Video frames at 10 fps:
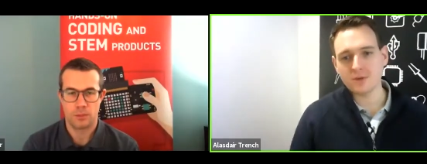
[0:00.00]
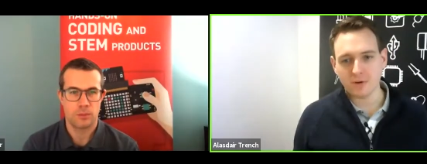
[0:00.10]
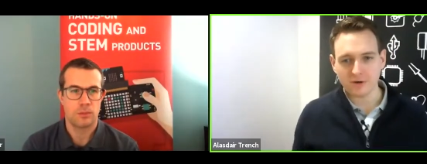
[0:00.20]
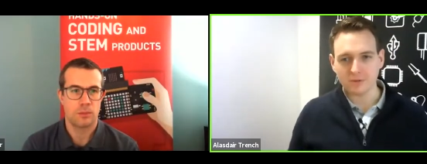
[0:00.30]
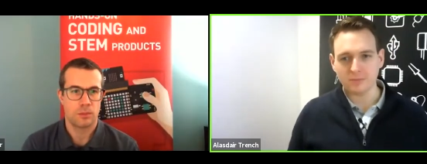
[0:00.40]
Speaker 1: for the
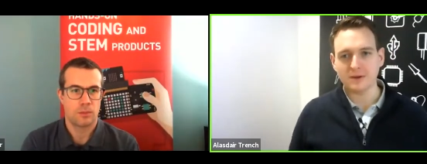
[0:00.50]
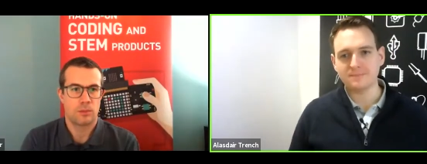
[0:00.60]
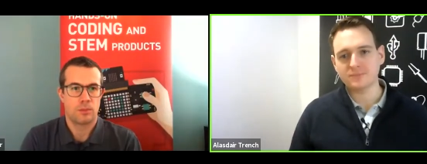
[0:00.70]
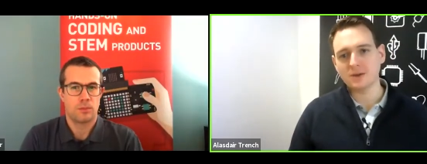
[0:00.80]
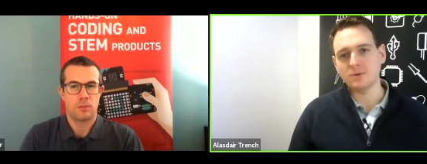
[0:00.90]
microbit,
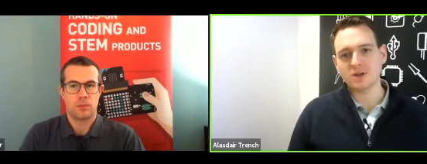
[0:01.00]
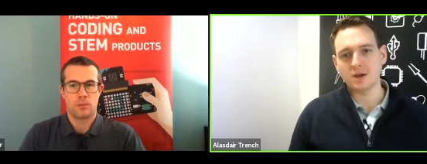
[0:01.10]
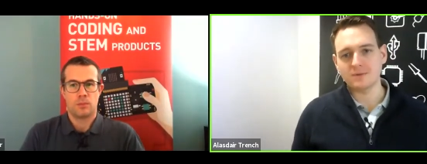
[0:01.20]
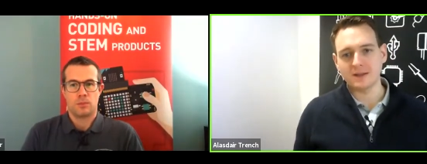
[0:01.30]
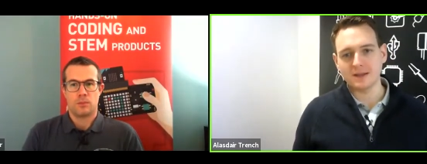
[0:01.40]
which
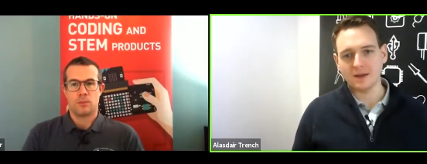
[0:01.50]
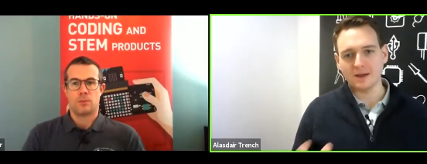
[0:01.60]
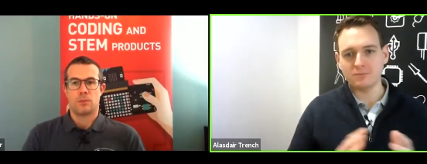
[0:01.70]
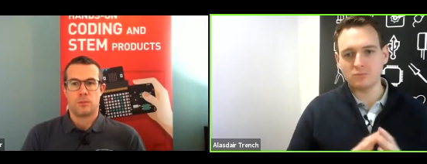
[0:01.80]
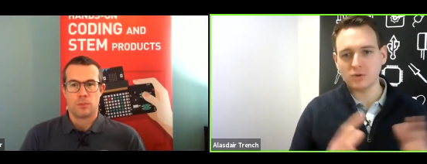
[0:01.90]
hopefully
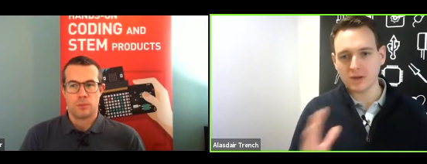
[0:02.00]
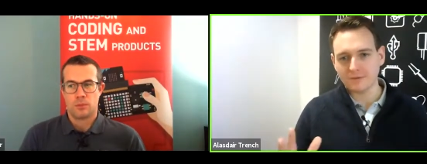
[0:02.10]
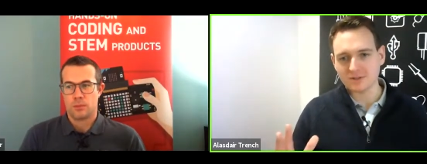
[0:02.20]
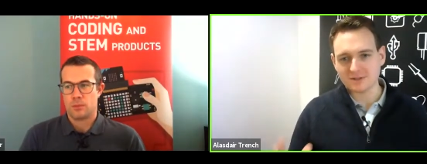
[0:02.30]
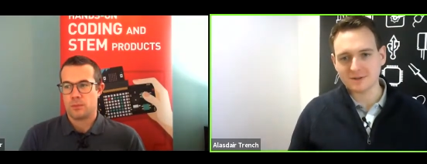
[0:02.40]
um,
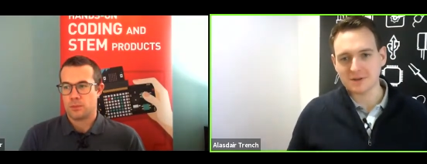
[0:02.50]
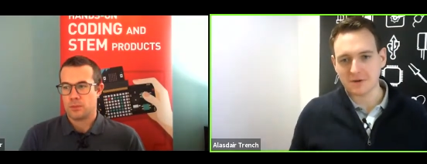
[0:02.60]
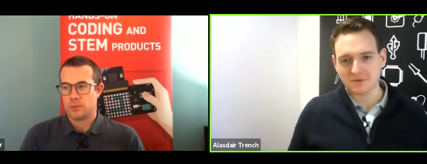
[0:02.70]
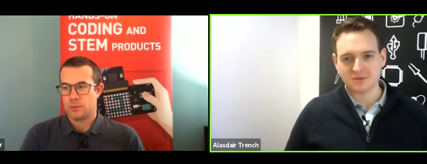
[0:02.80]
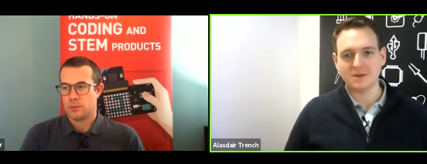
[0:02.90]
covers,
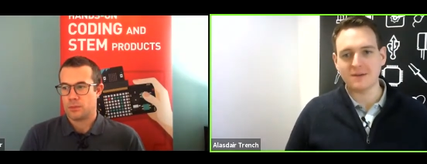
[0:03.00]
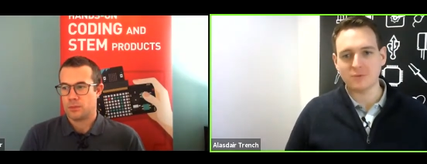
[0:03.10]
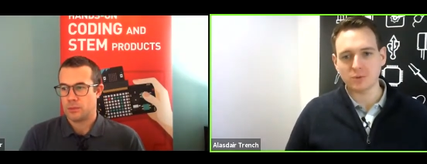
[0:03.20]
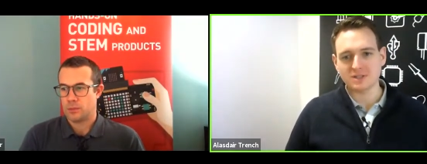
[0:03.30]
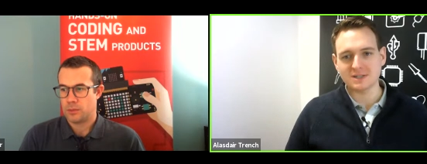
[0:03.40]
covers
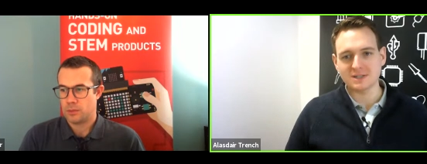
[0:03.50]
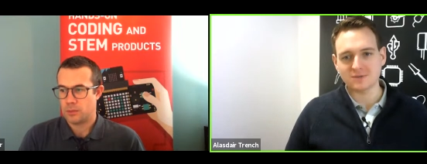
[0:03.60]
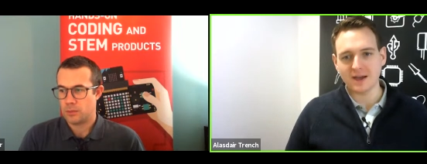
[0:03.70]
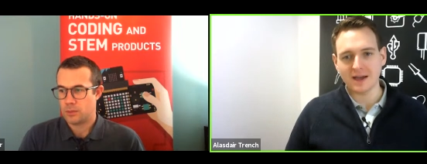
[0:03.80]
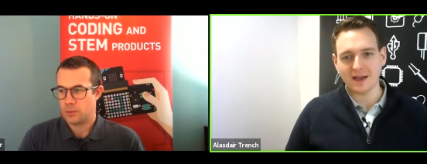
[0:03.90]
everyone's needs
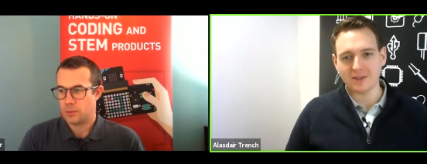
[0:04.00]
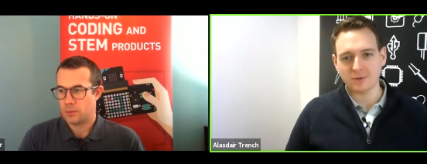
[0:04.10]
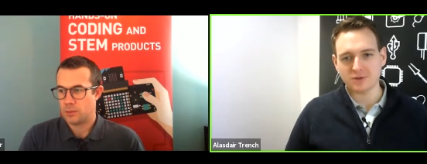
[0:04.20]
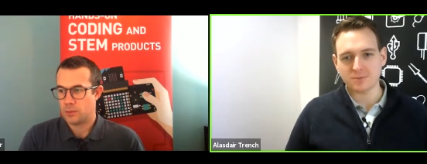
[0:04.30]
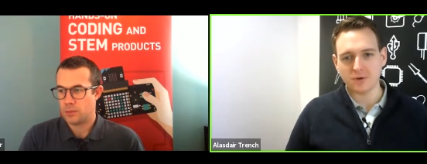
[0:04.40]
for how they
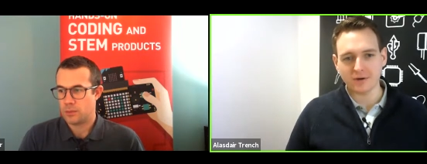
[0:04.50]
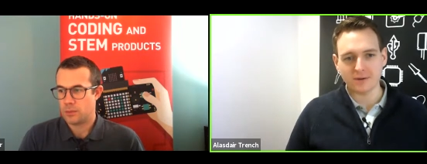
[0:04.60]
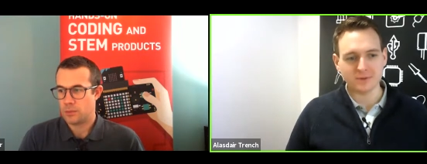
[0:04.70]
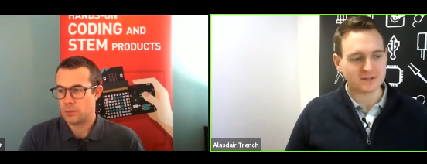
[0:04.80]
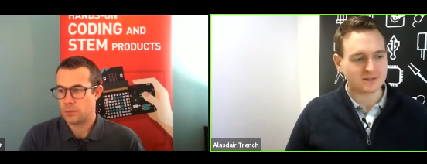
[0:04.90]
want to
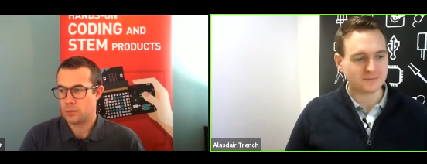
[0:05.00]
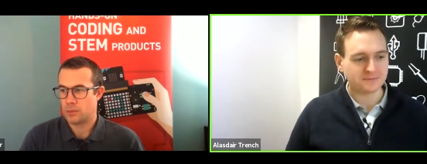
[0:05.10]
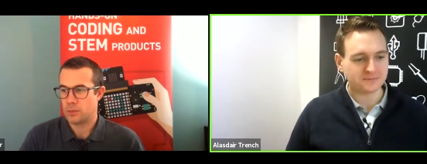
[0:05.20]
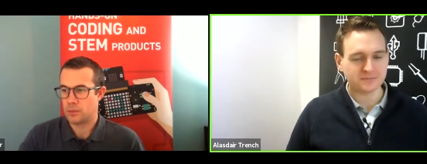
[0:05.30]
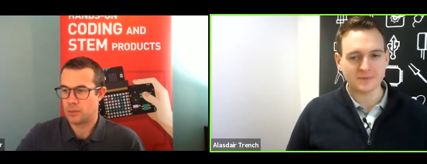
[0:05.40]
program this.
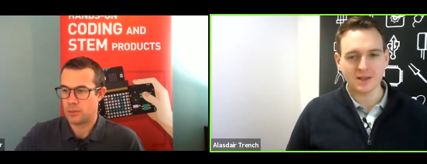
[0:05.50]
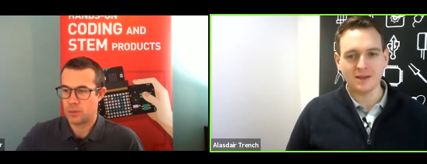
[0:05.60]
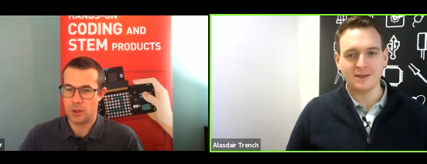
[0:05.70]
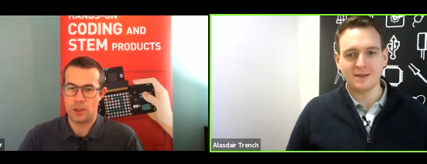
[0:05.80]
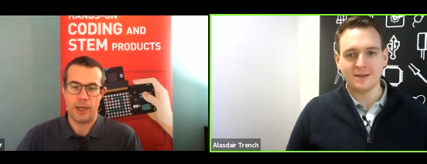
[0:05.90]

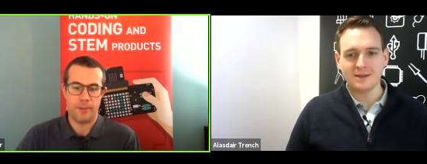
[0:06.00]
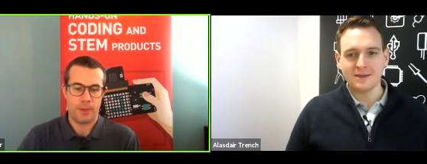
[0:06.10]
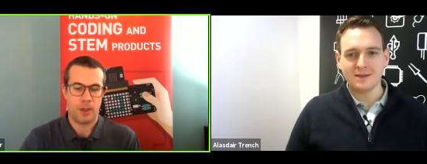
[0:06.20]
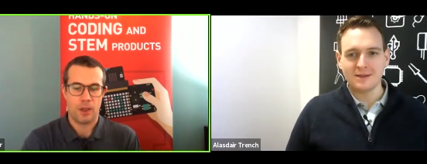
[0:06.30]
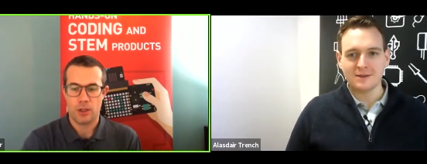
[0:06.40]
Speaker 2: Yeah.
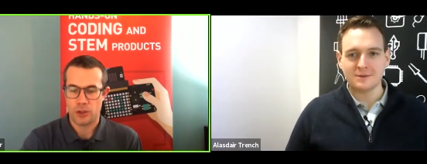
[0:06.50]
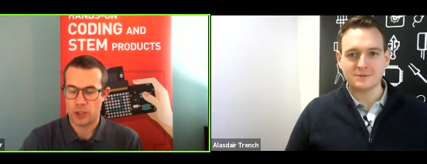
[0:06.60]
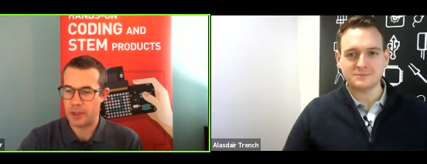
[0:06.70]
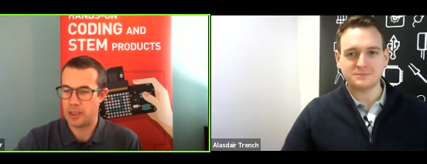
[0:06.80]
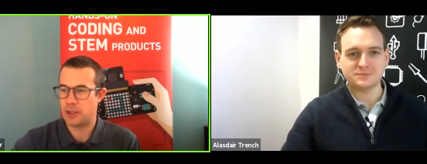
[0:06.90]

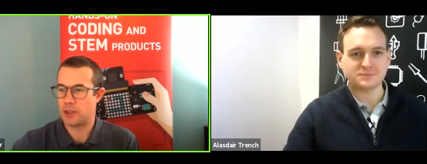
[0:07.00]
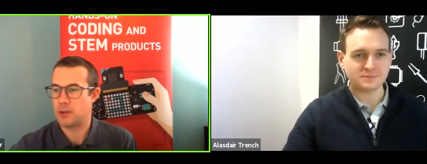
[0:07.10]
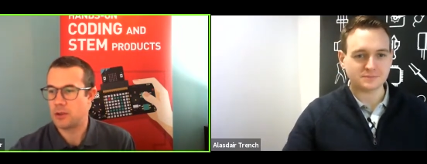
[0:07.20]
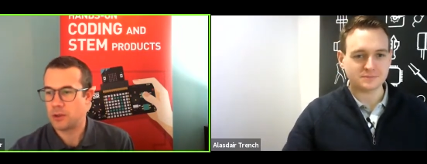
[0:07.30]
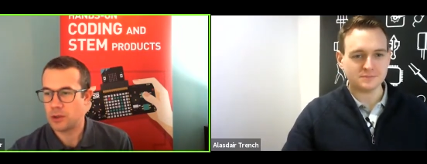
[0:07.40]
So, I mean, these
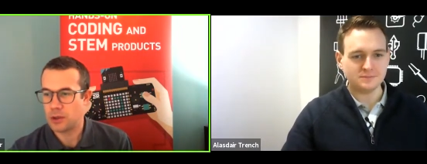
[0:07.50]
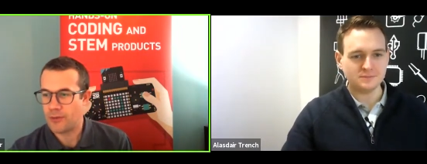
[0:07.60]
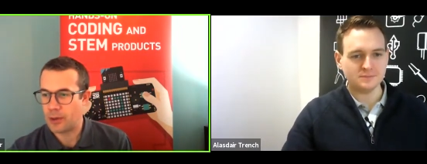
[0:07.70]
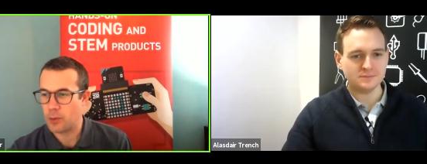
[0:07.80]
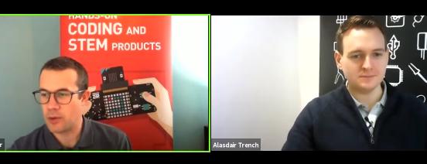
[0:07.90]
are,
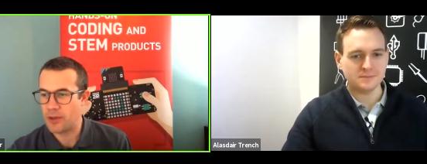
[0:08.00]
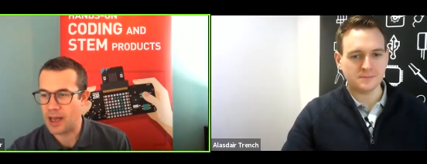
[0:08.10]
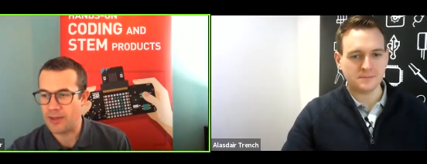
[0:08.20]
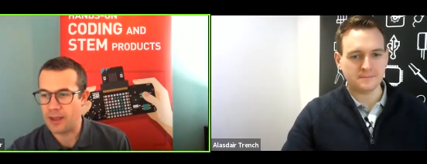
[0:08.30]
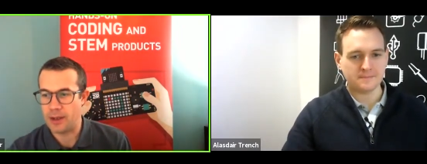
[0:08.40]
I think with
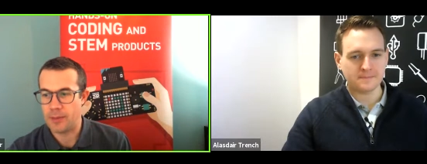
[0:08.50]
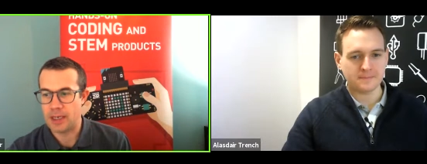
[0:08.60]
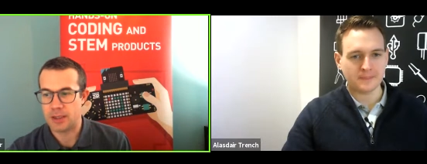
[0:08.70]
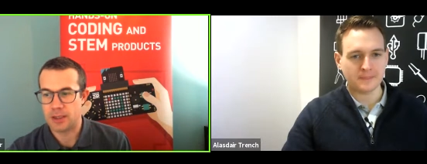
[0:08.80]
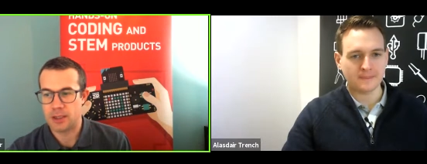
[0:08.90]
that, then that
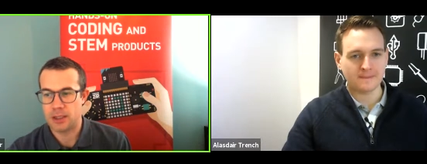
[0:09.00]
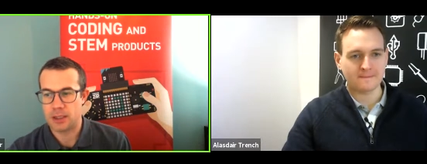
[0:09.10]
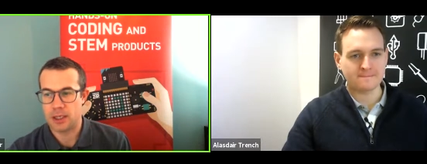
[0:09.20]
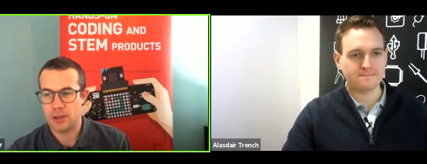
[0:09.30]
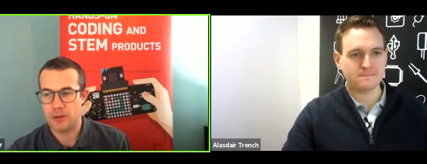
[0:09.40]
makes these
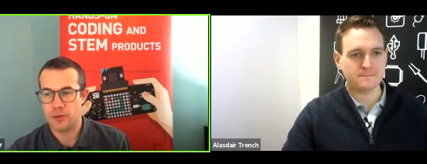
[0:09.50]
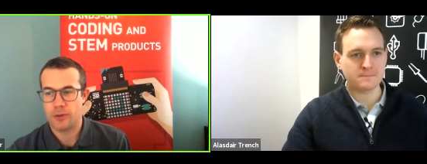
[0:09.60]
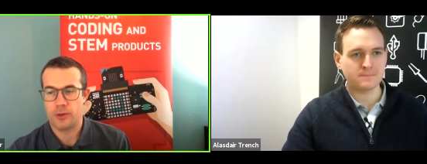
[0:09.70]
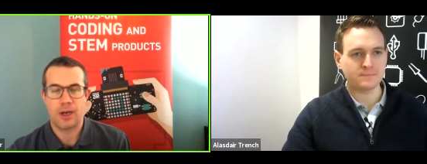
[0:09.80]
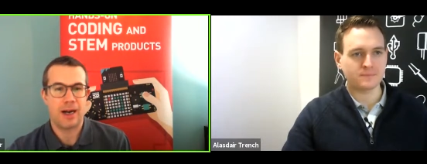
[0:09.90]
kind of
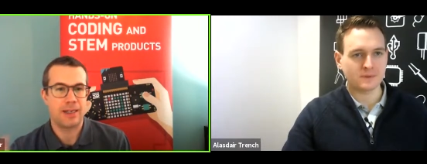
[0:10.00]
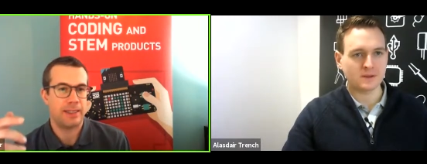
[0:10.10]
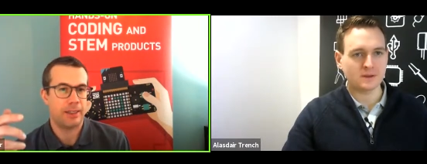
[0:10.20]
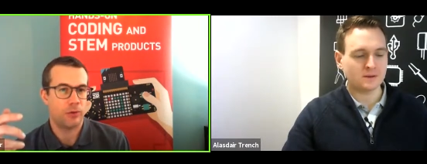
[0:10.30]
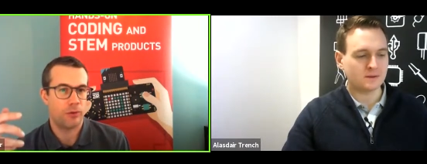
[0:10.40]

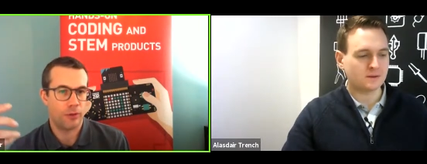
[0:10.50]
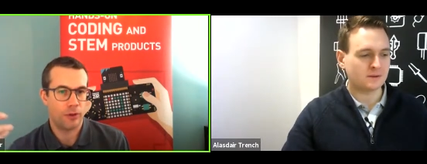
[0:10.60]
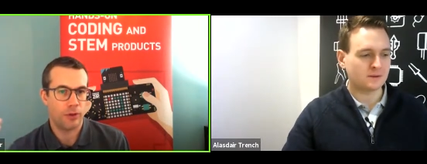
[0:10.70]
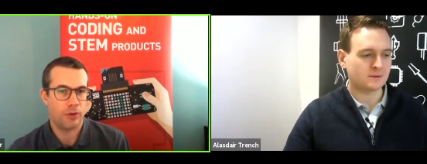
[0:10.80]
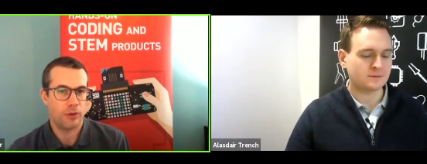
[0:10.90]
ideal for
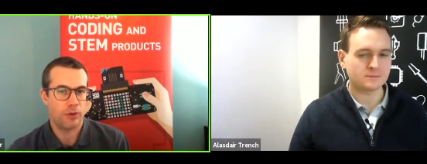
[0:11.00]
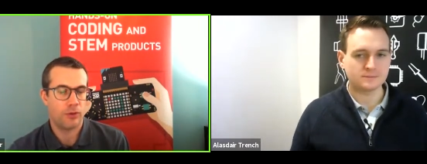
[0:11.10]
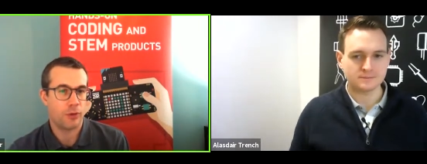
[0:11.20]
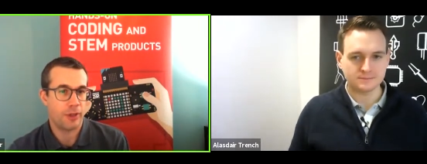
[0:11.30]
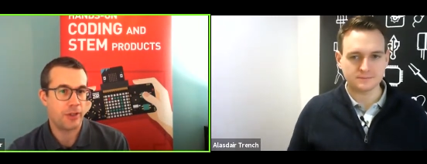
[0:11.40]
the, for an